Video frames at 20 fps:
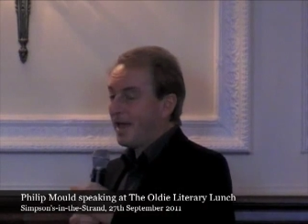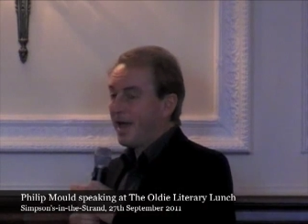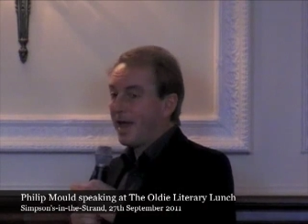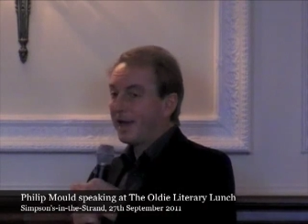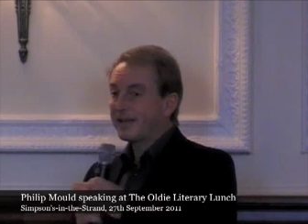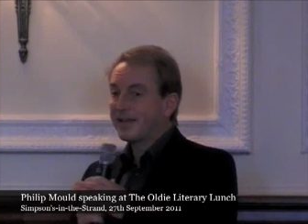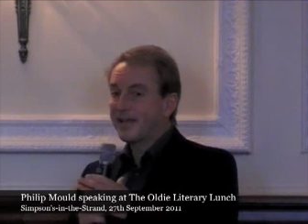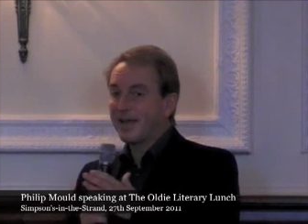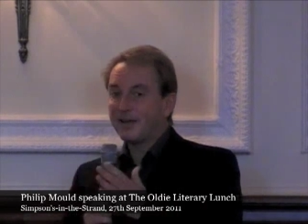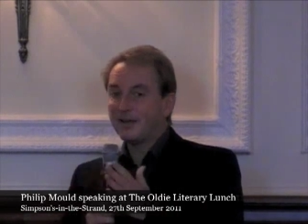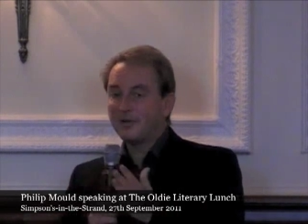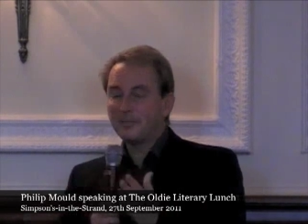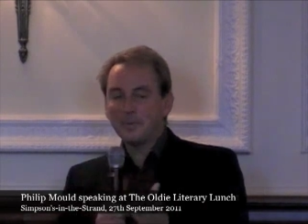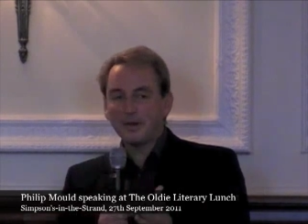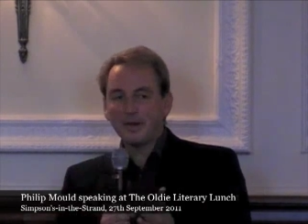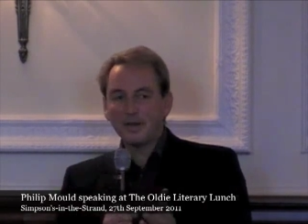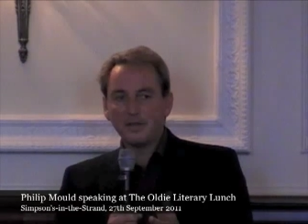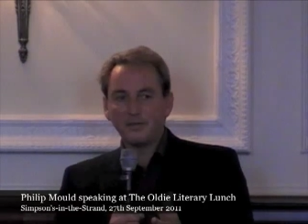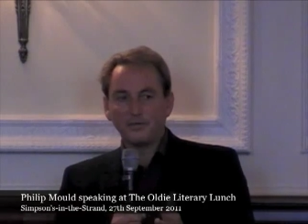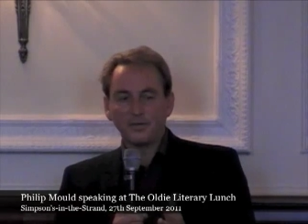And can you
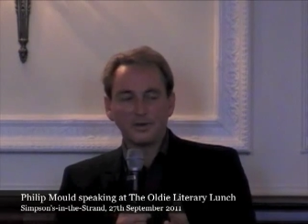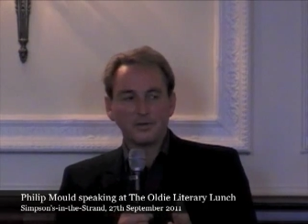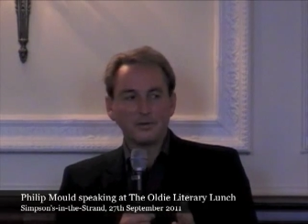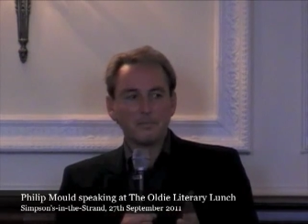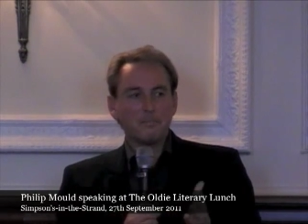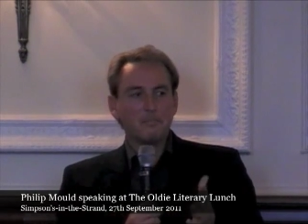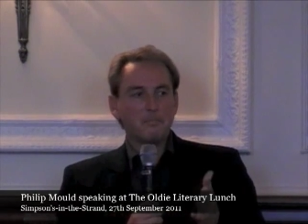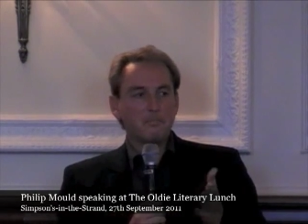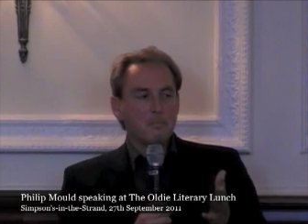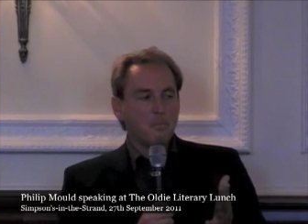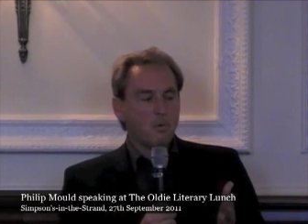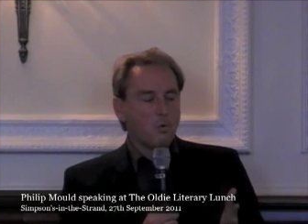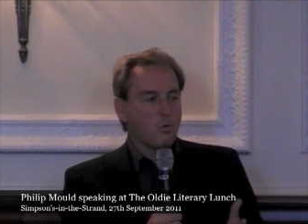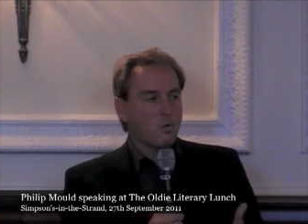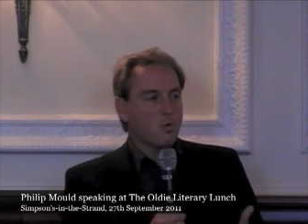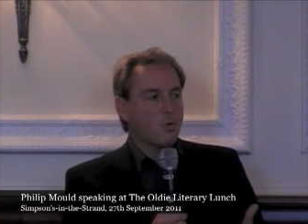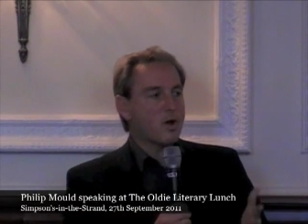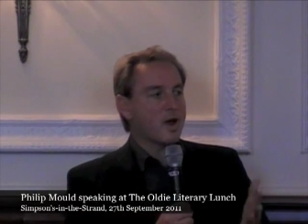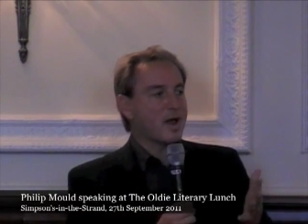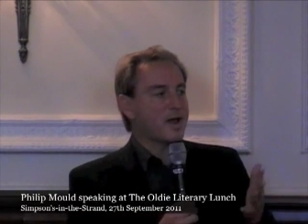believe it?
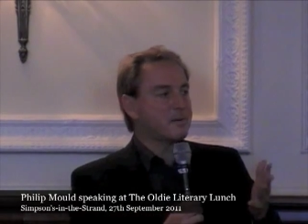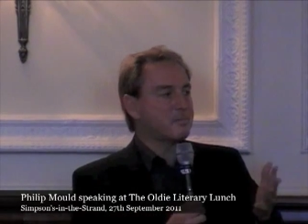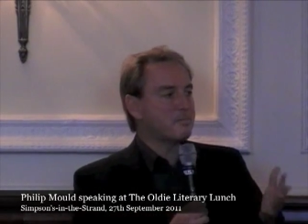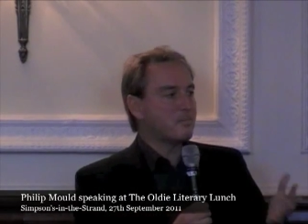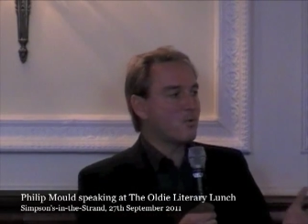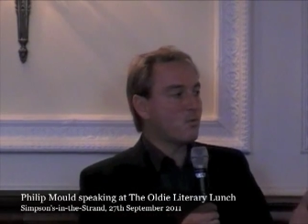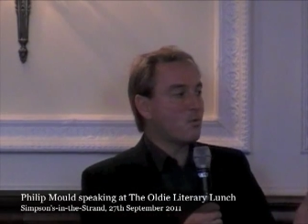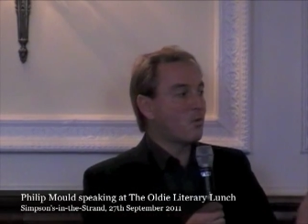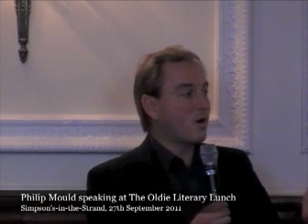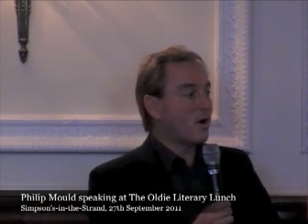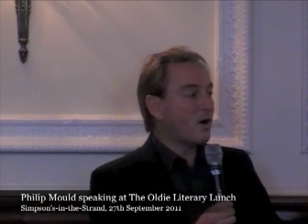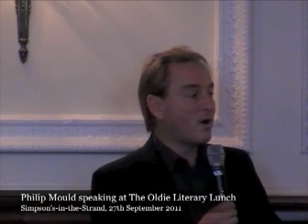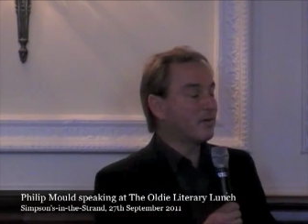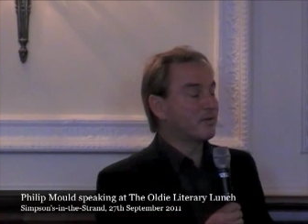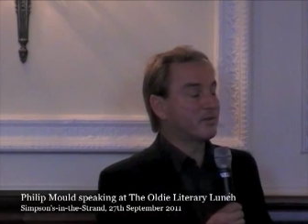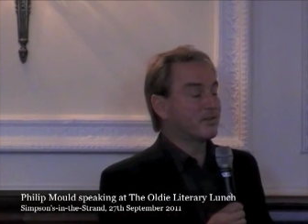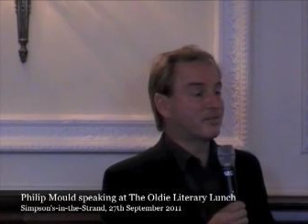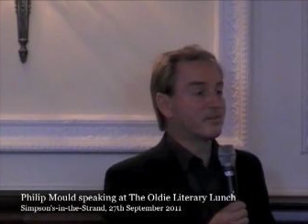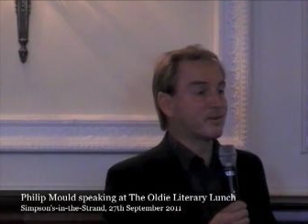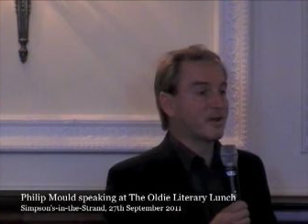More and more
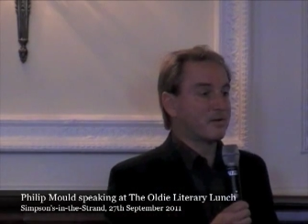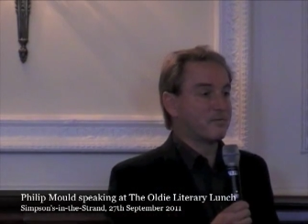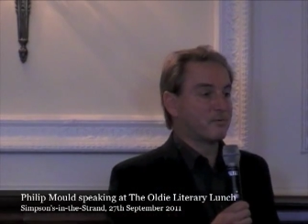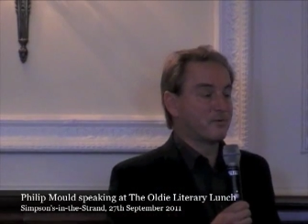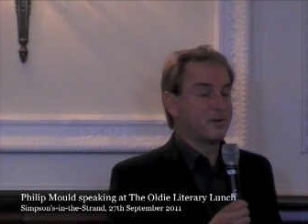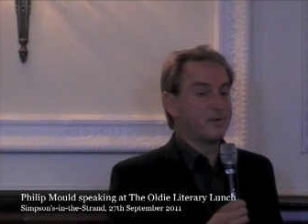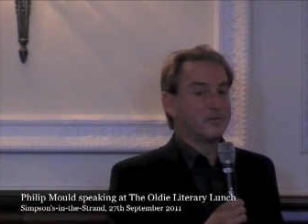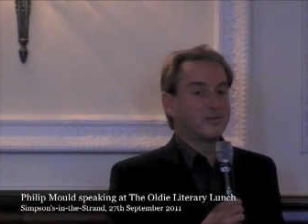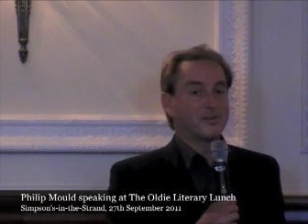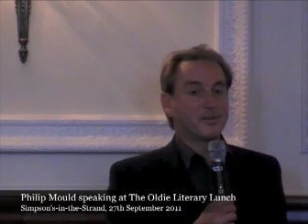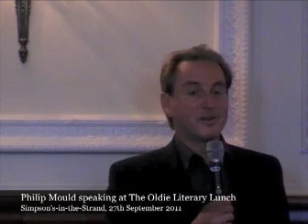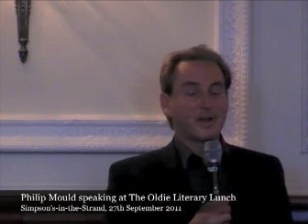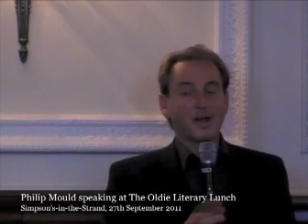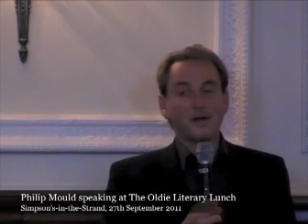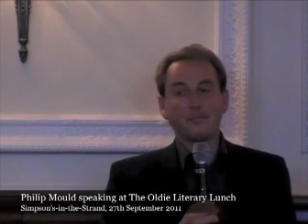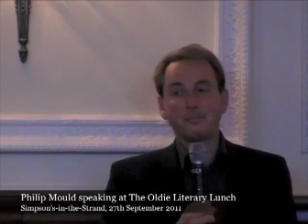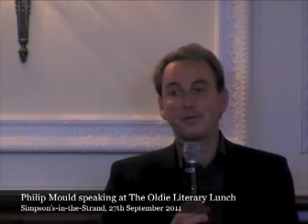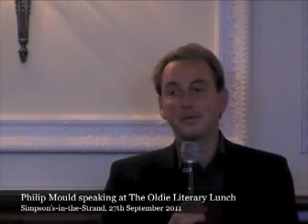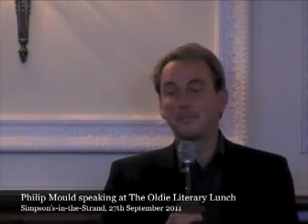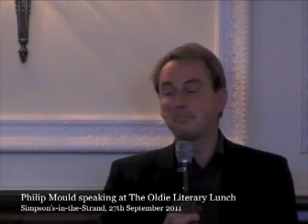art discoveries are
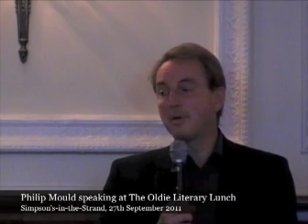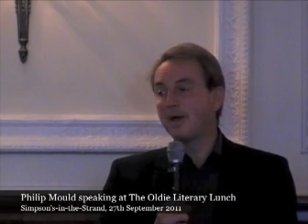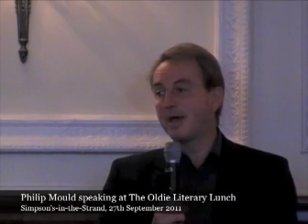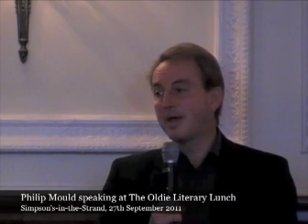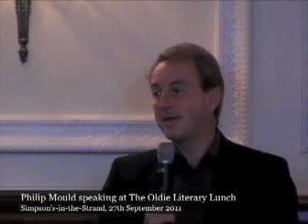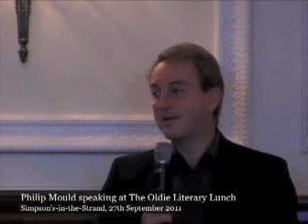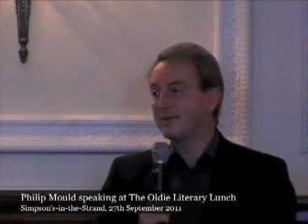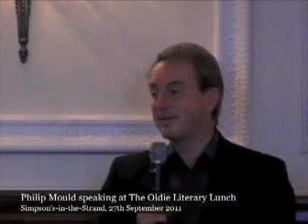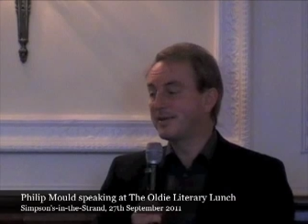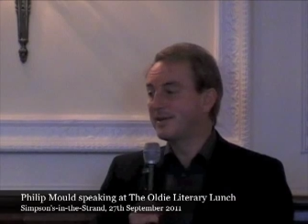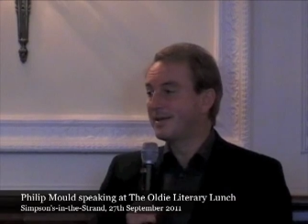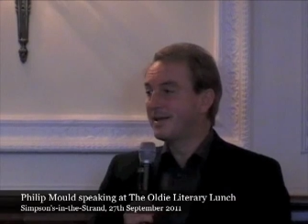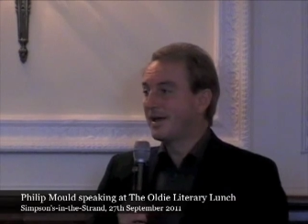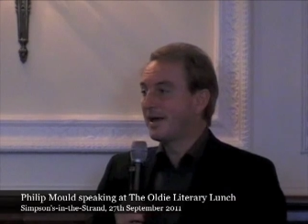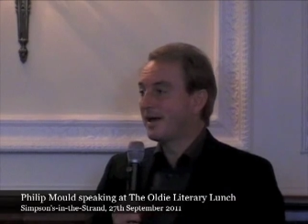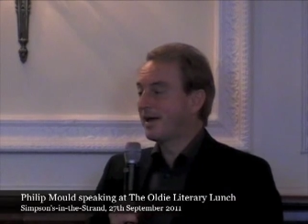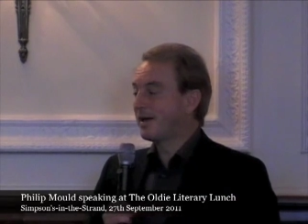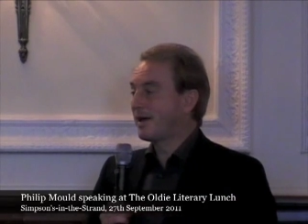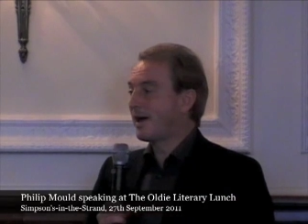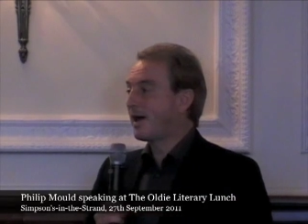now being made
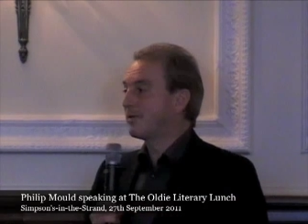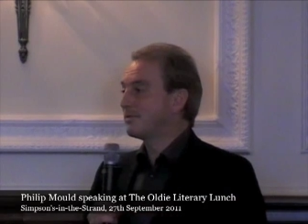uh,